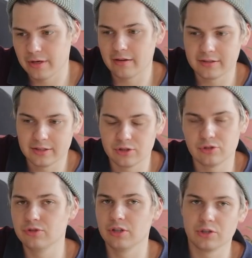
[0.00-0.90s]
it out because they just
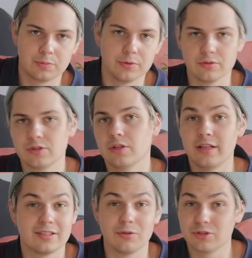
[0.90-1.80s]
use those spoons.
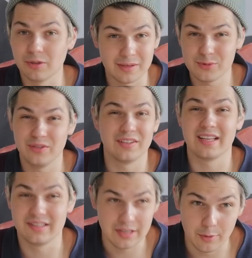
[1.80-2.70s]
And so sometimes you even
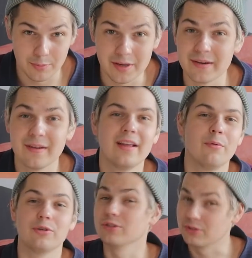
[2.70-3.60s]
get double meat,
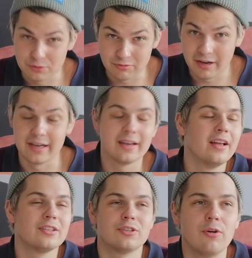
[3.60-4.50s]
which is great.
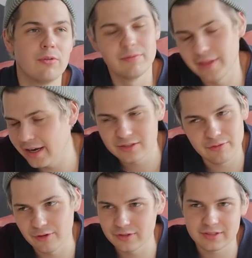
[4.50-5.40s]
So that is the
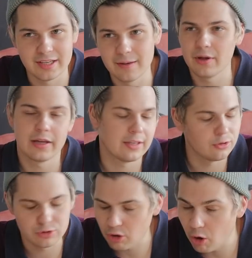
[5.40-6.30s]
first tip. I think
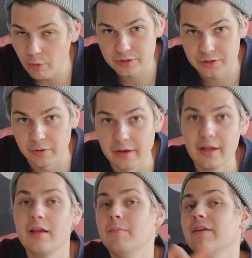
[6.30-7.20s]
you should always do it.
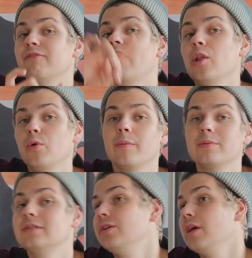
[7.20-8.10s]
My
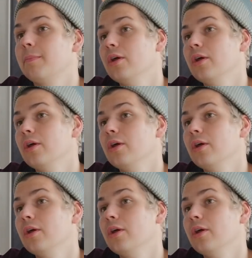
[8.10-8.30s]
follow-up tip